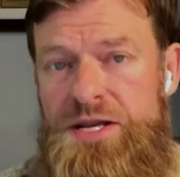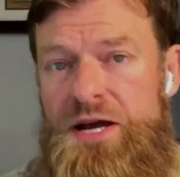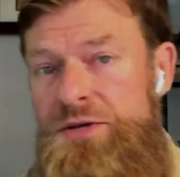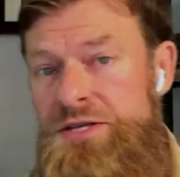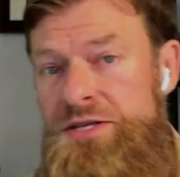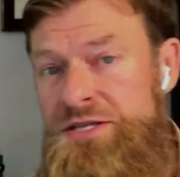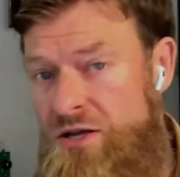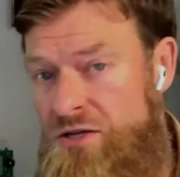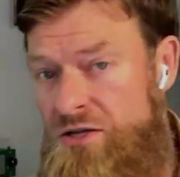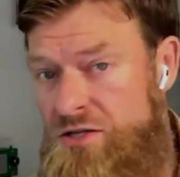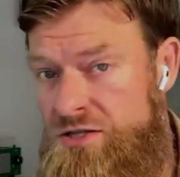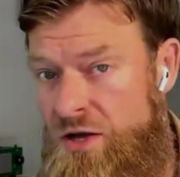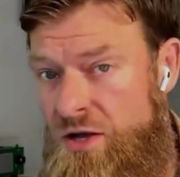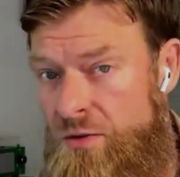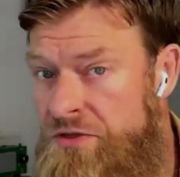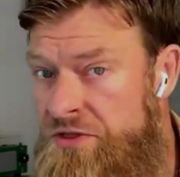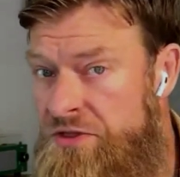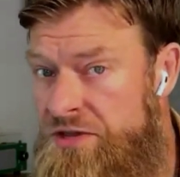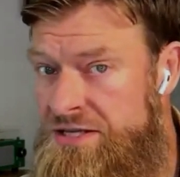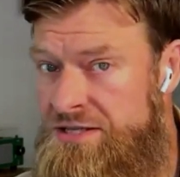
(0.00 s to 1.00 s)
Now, we saw
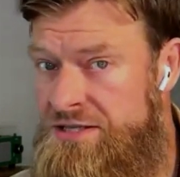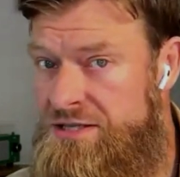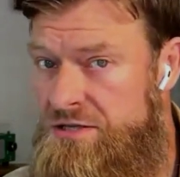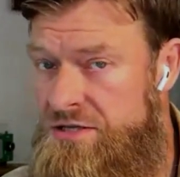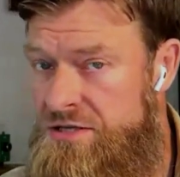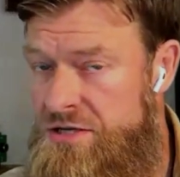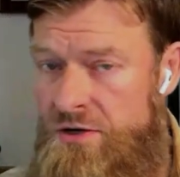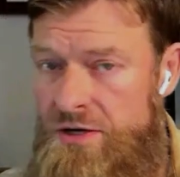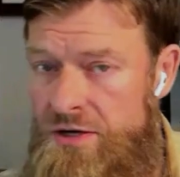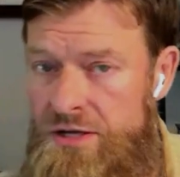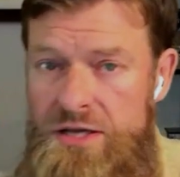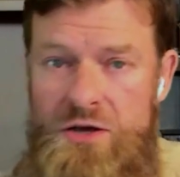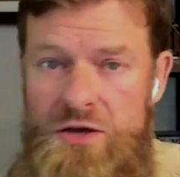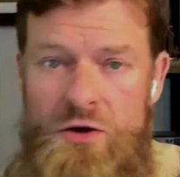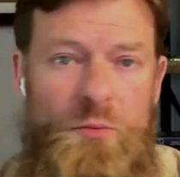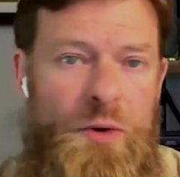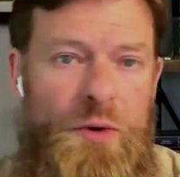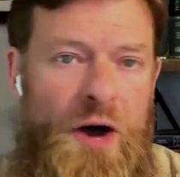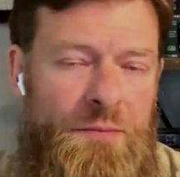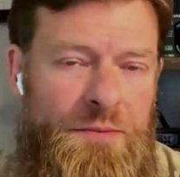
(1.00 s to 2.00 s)
some of this during the
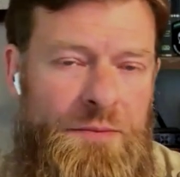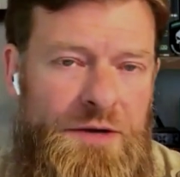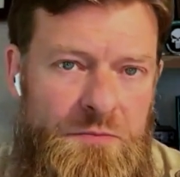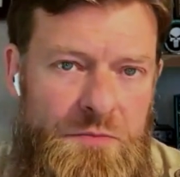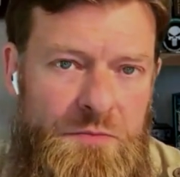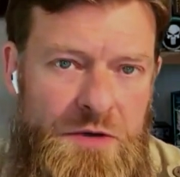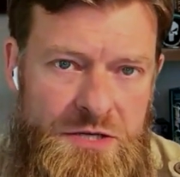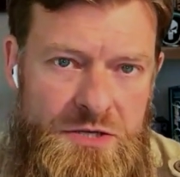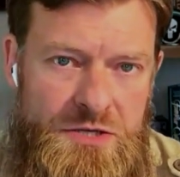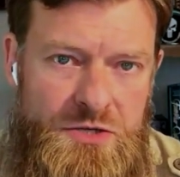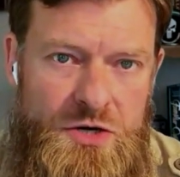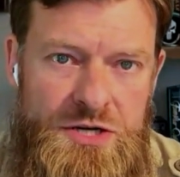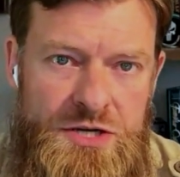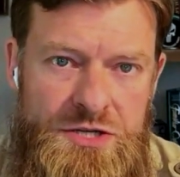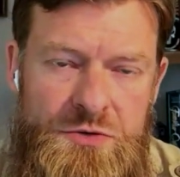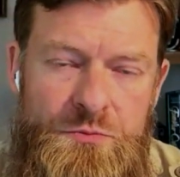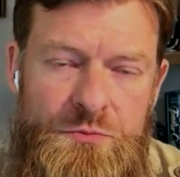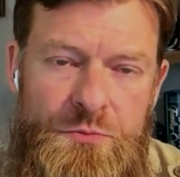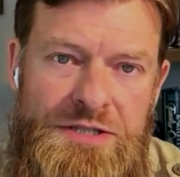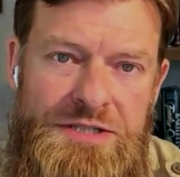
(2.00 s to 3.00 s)
Obama
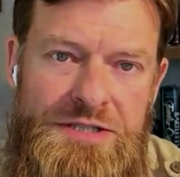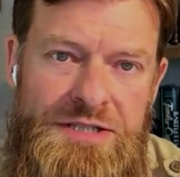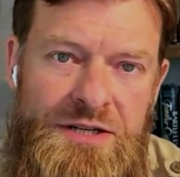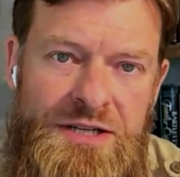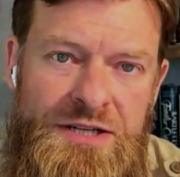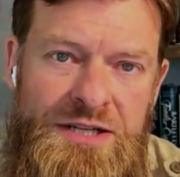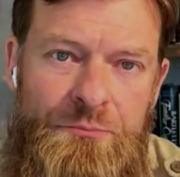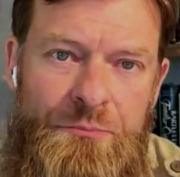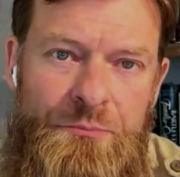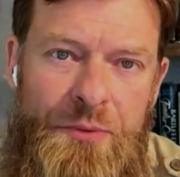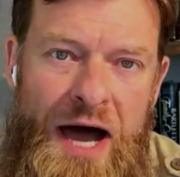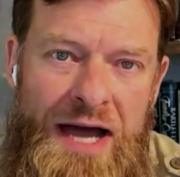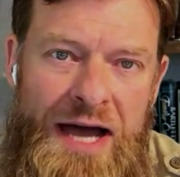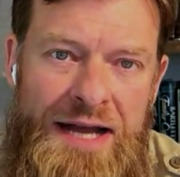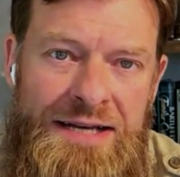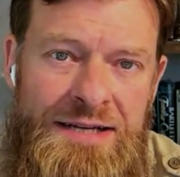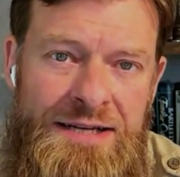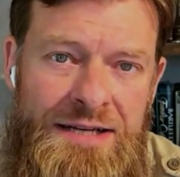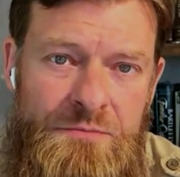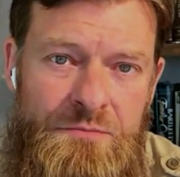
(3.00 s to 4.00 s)
administration, but during the
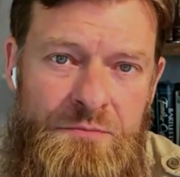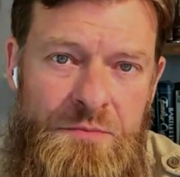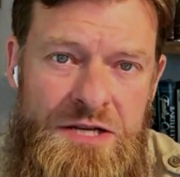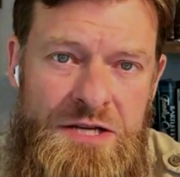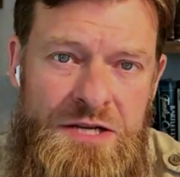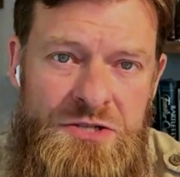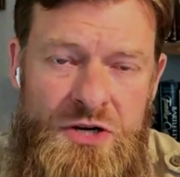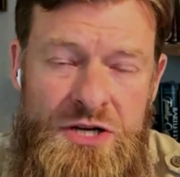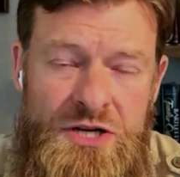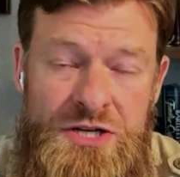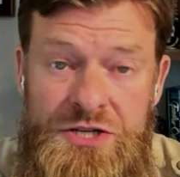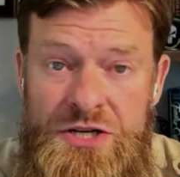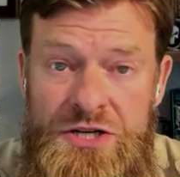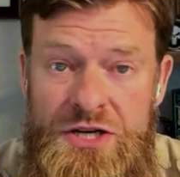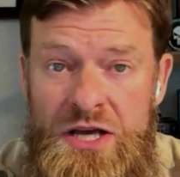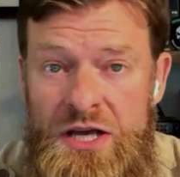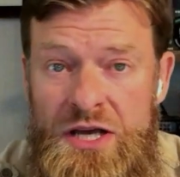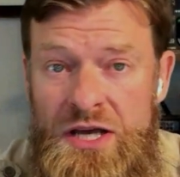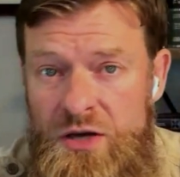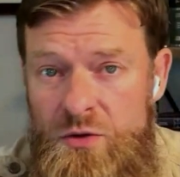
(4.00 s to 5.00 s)
Biden administration,
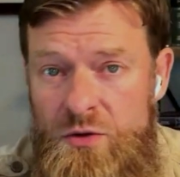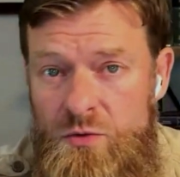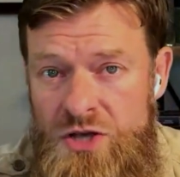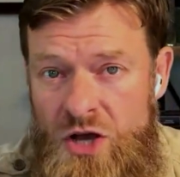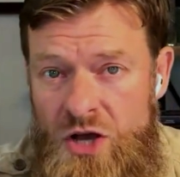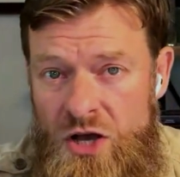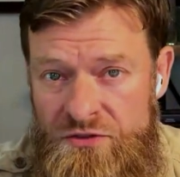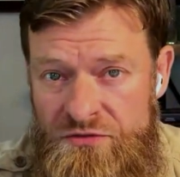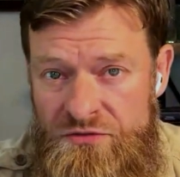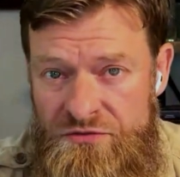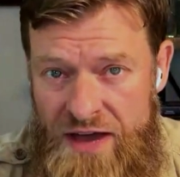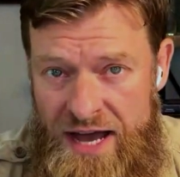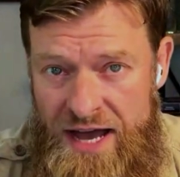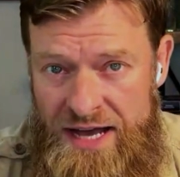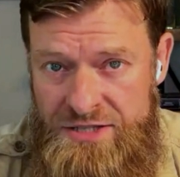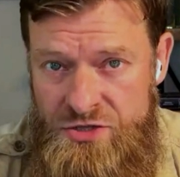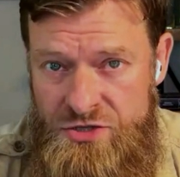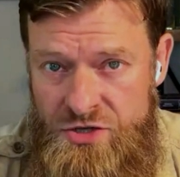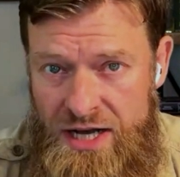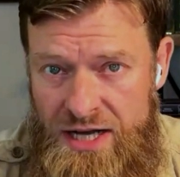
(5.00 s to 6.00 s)
it was on the
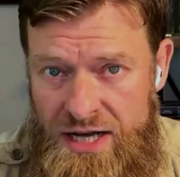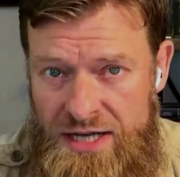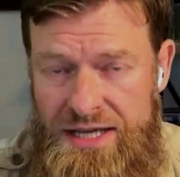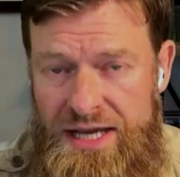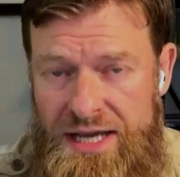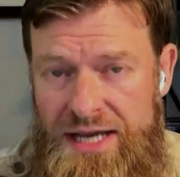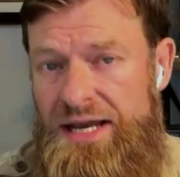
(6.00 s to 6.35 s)
fast track.